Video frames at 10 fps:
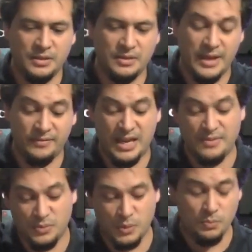you have
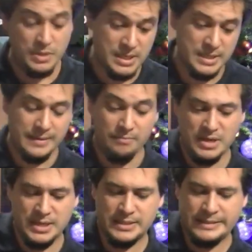games with minis and
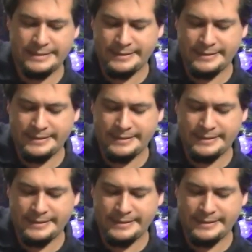minis.